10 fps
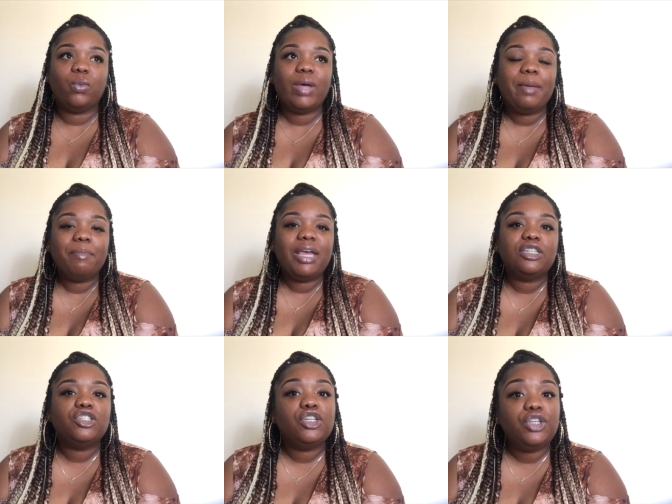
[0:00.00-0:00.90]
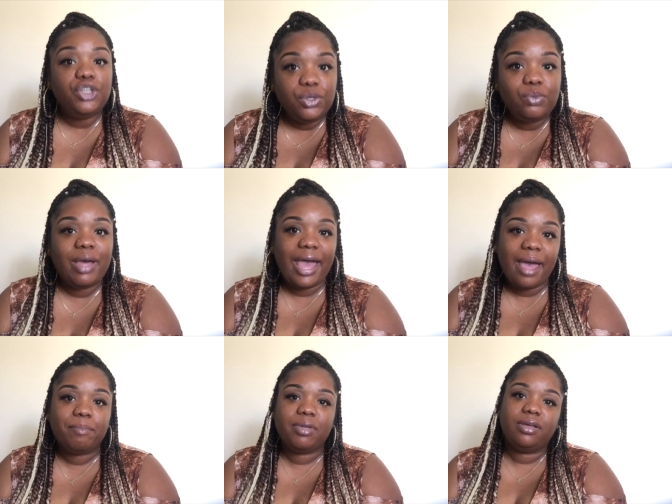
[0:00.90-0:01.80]
What makes you
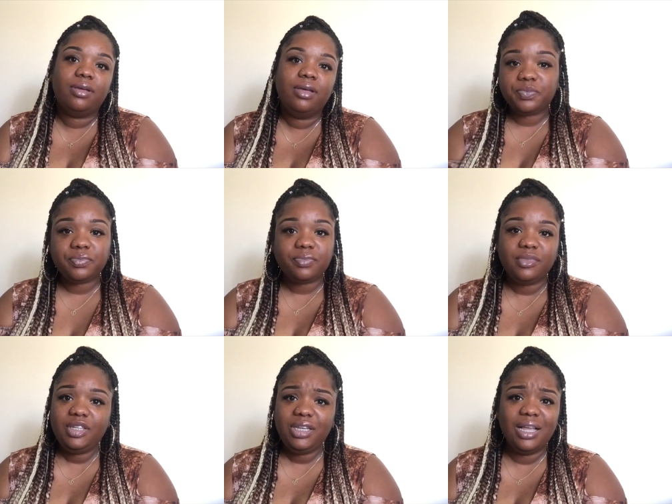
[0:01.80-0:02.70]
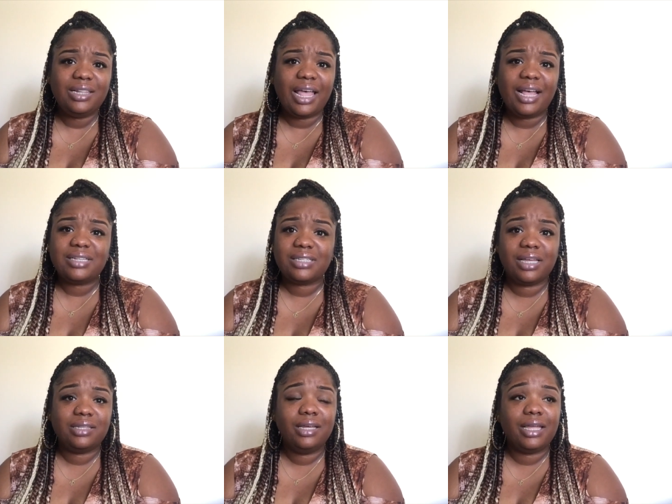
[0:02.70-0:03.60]
happy? Like I
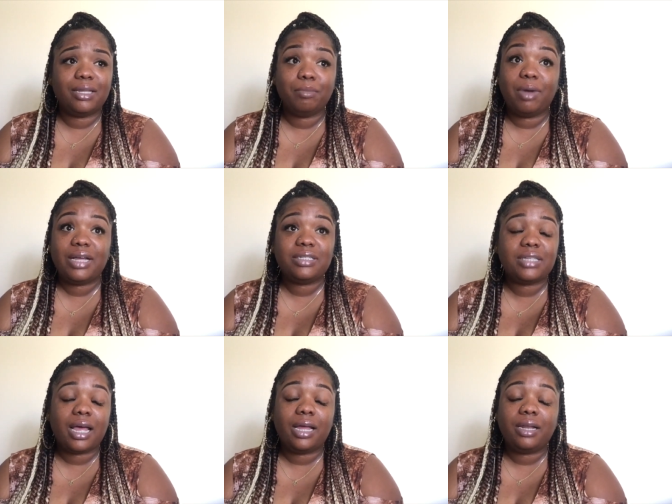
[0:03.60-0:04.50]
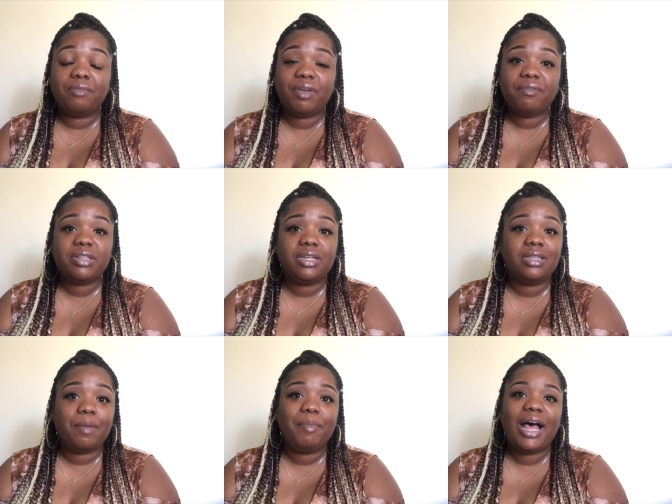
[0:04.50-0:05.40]
said, look at the bright side of
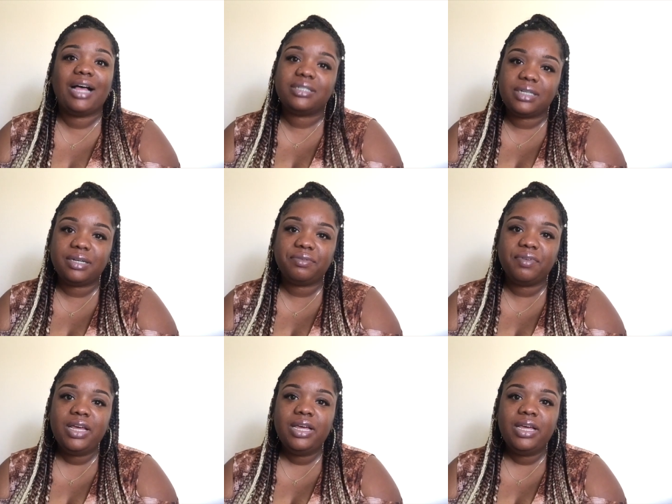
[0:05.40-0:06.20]
everything, the positive